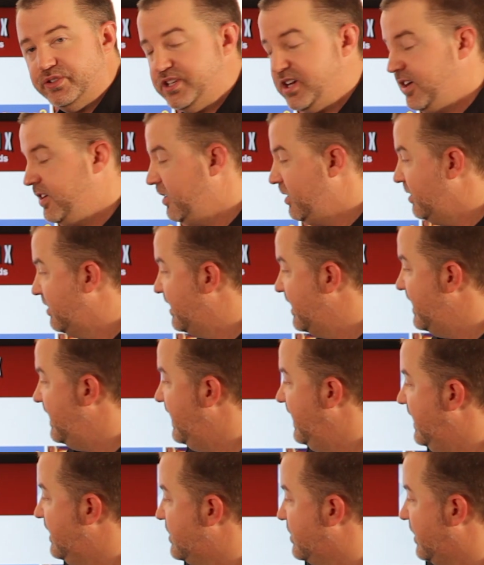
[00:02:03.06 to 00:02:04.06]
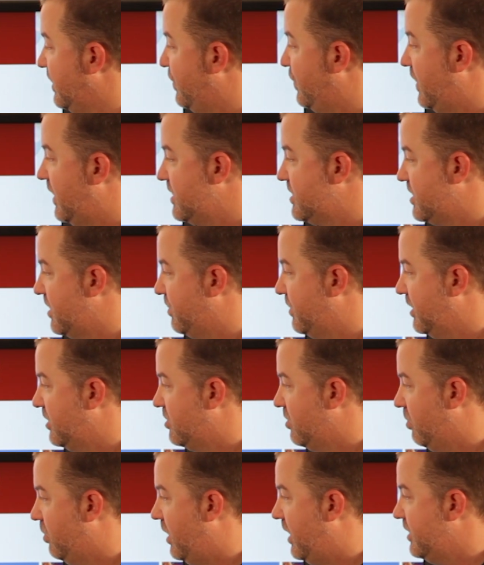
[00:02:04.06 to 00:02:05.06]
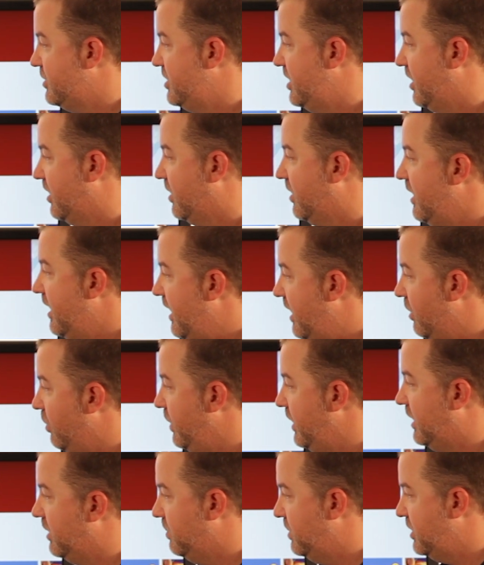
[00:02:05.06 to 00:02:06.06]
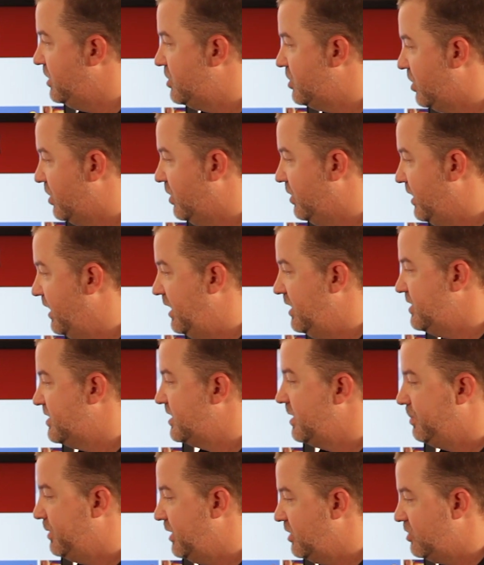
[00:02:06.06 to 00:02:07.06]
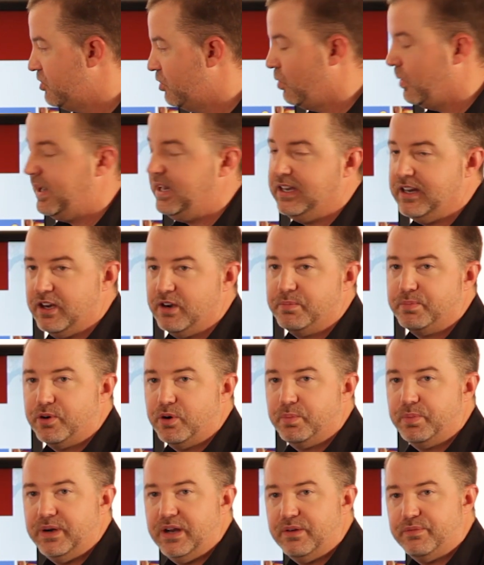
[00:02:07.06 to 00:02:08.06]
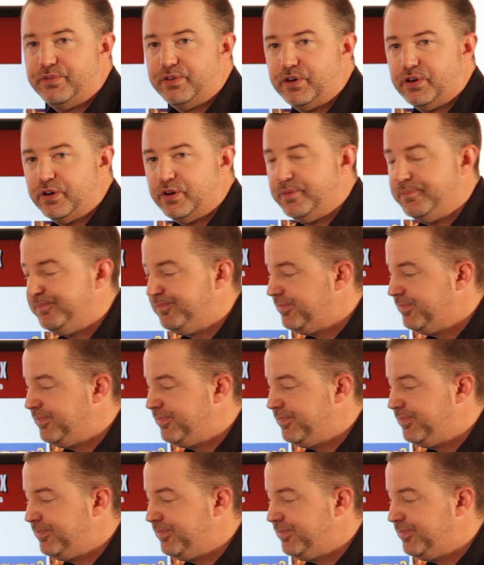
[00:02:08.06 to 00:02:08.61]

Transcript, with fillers: daughter can easily find something to watch here, and we can be sure that it is something that's great and appropriate for her.